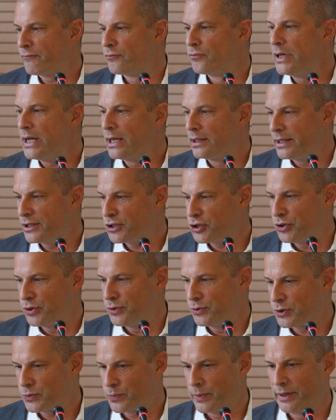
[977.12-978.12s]
real
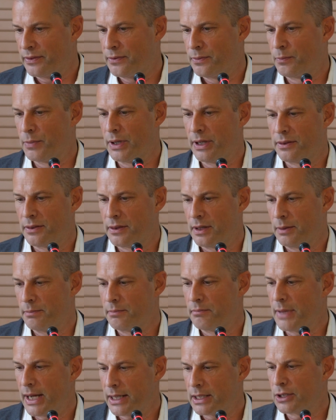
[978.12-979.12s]
issues with
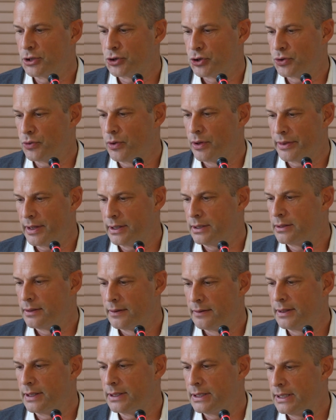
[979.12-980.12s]
making sure
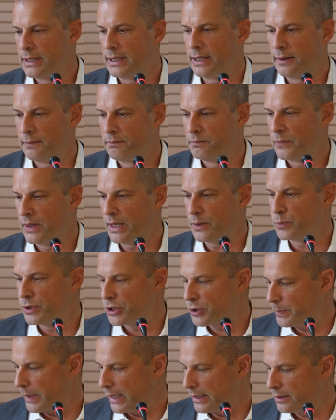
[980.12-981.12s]
that we
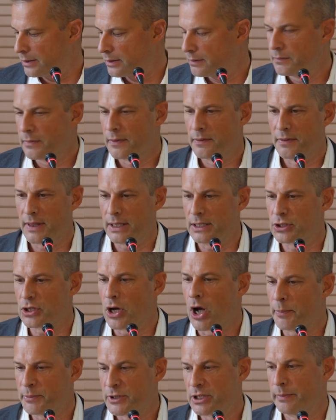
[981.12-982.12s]
spend things
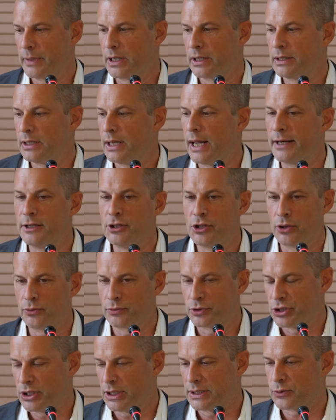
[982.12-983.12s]
optimally and
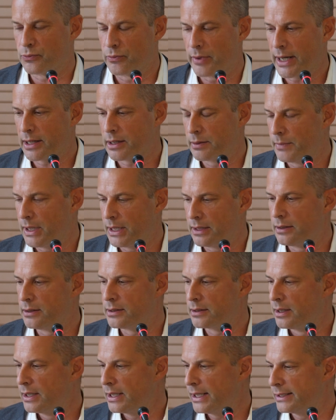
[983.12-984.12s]
don't just
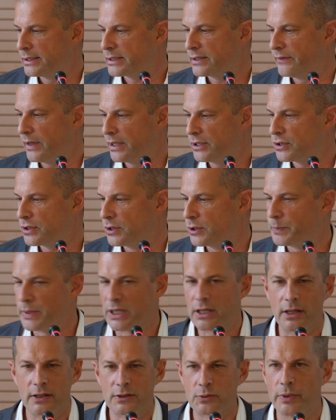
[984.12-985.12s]
recommend interventions
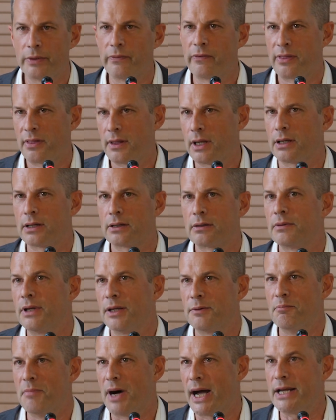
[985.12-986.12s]
because we think
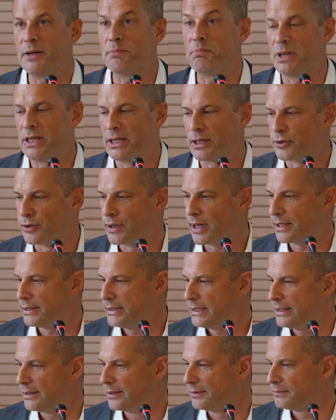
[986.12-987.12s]
it might be a good
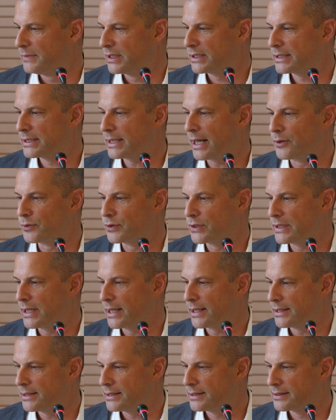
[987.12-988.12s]
idea. It sounds
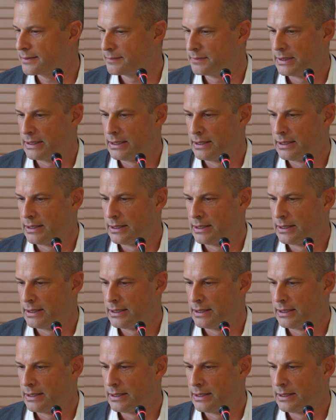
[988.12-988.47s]
nice.